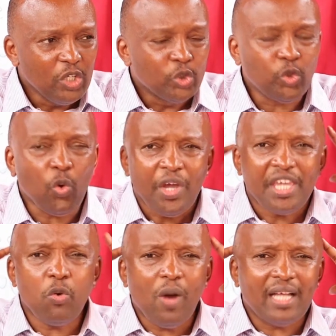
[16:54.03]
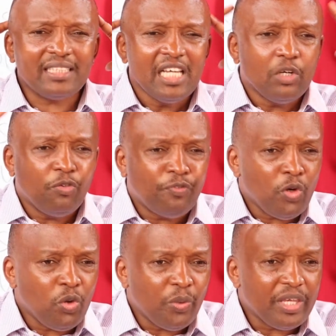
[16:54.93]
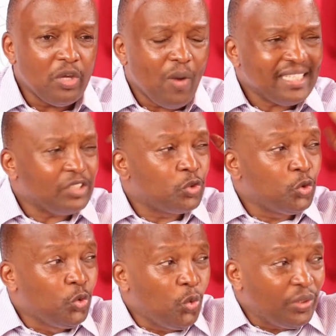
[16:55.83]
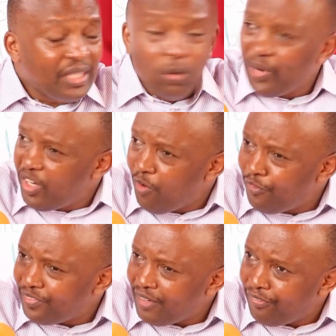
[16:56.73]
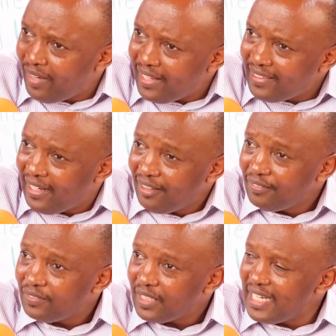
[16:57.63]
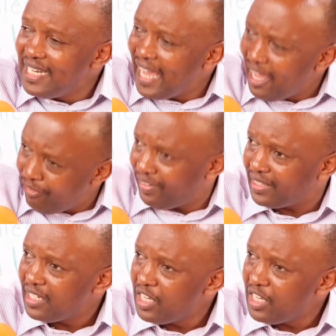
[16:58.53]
So he wanted to do the will of the Father in heaven.